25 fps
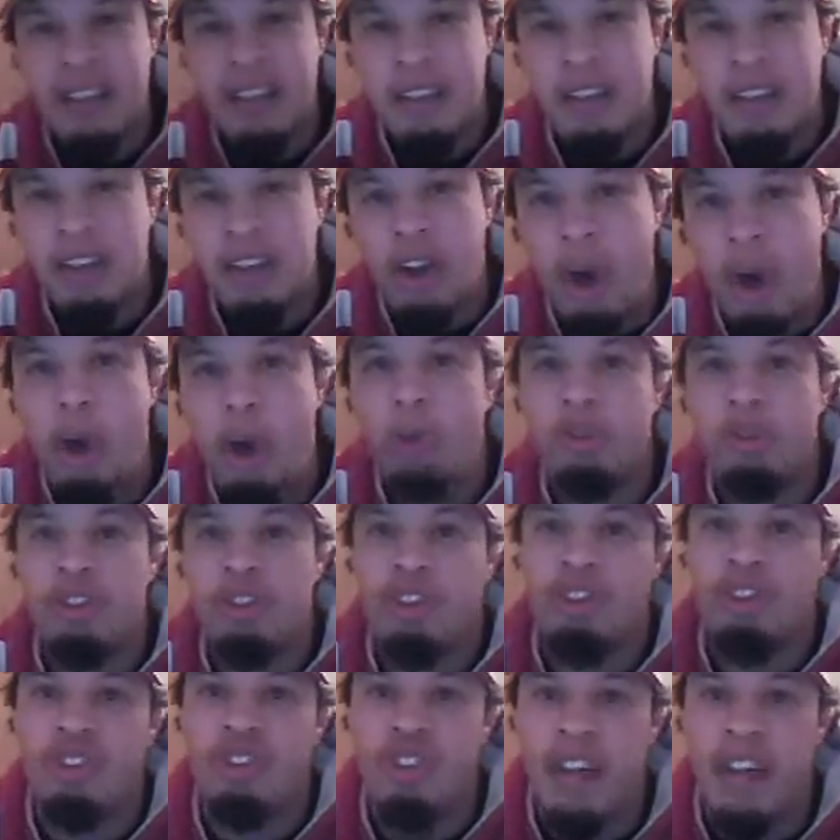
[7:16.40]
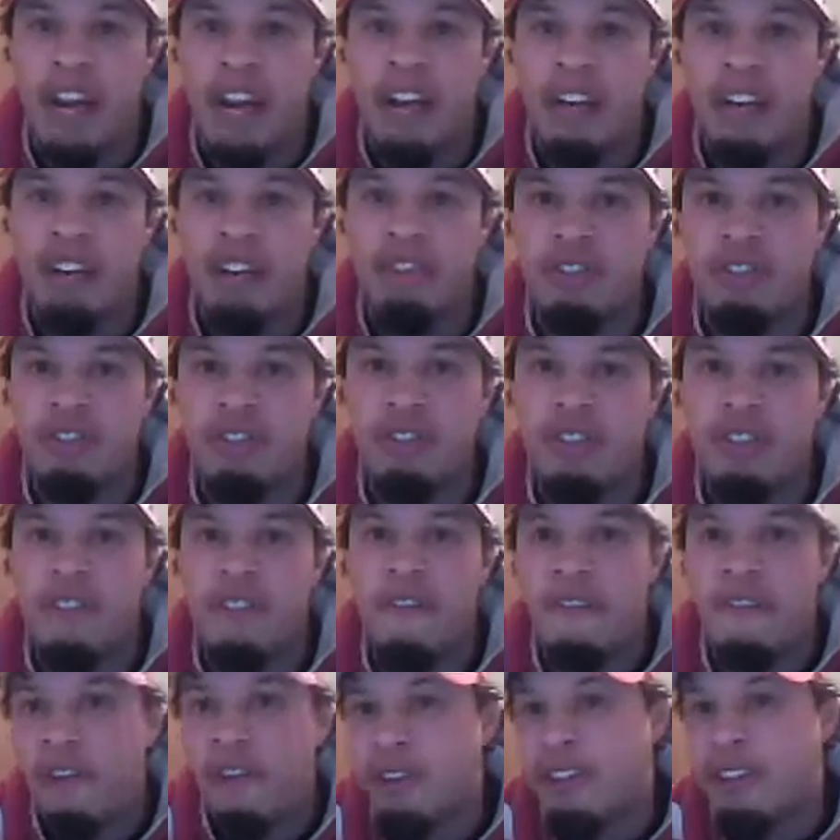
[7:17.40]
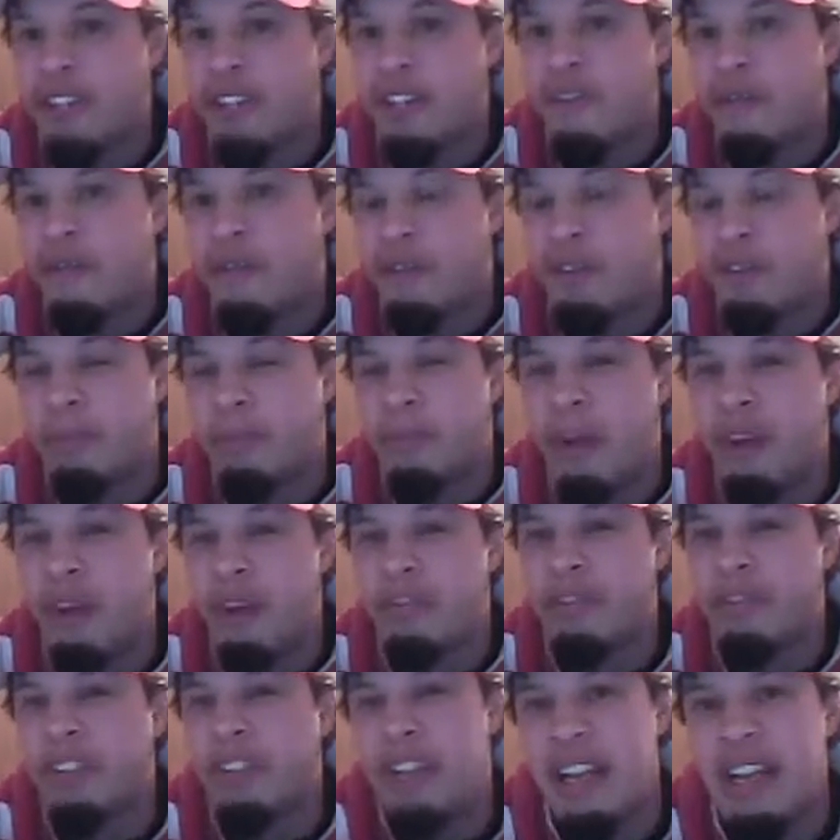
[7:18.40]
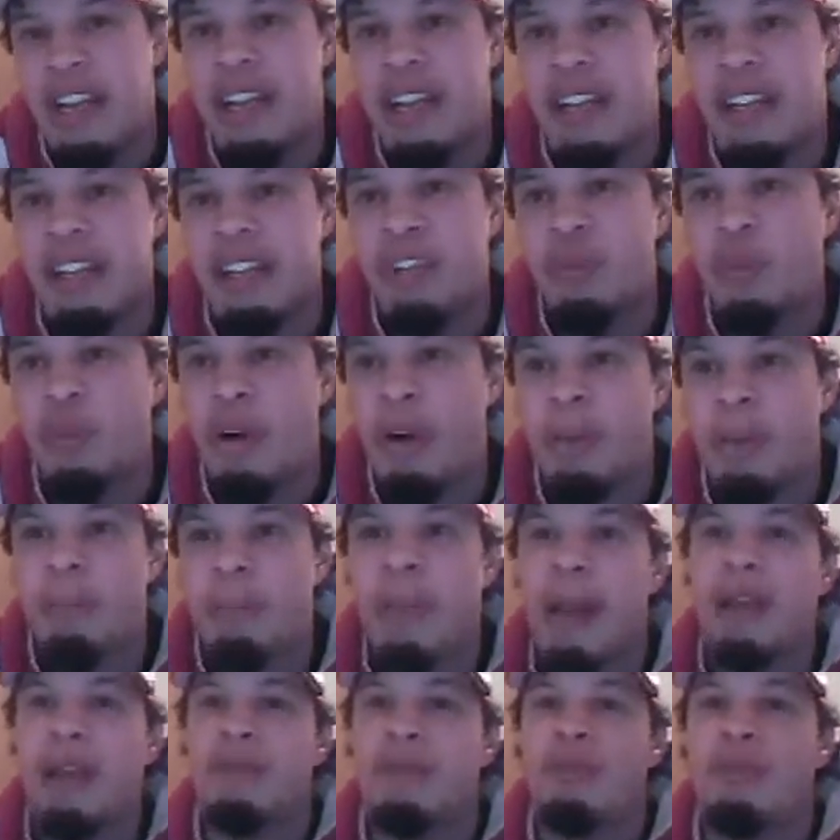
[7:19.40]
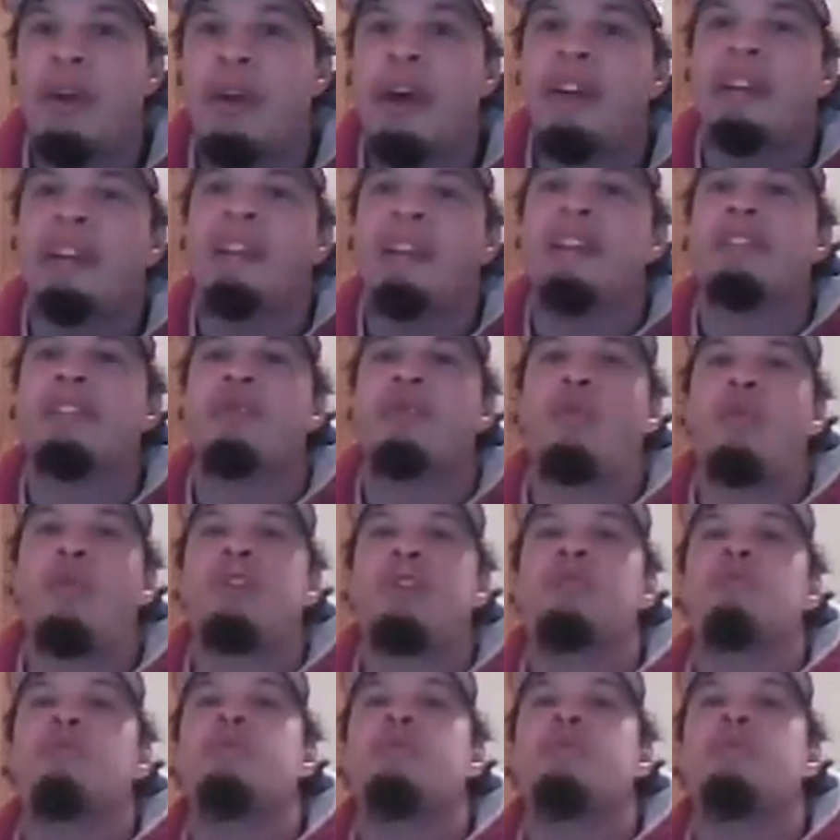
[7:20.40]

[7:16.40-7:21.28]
the culture change, first and foremost, is what Mike Riley is going to